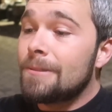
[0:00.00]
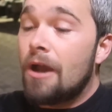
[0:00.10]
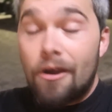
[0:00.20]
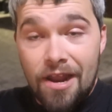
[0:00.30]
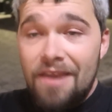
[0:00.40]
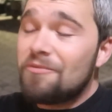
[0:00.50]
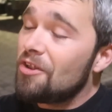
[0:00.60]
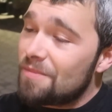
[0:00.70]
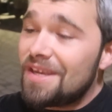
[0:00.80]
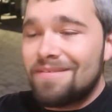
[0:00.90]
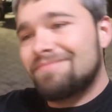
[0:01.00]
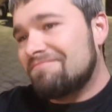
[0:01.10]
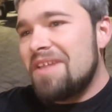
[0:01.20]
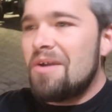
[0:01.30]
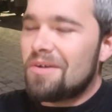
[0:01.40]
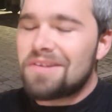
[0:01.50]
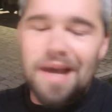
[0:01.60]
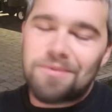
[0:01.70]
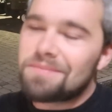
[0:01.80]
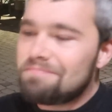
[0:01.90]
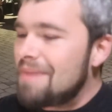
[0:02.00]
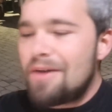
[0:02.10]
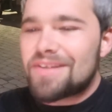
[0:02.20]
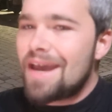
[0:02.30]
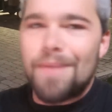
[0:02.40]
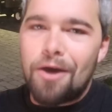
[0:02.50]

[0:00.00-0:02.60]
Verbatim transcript: all right, Vullaby. That was bound to come